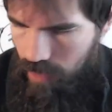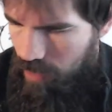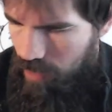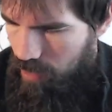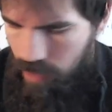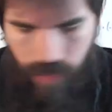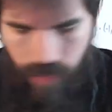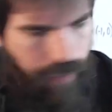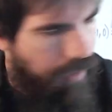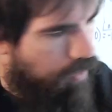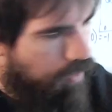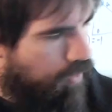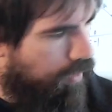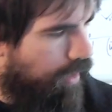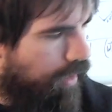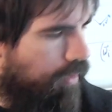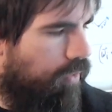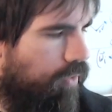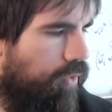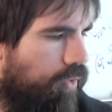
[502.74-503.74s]

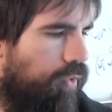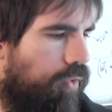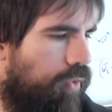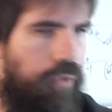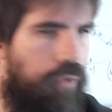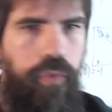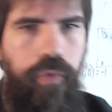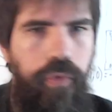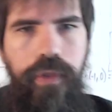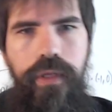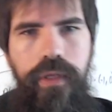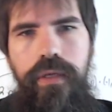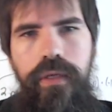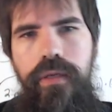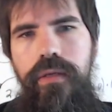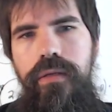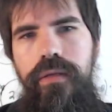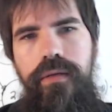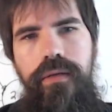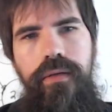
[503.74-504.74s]
let's do
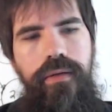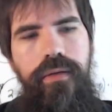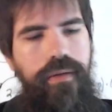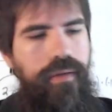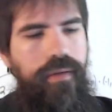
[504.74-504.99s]
the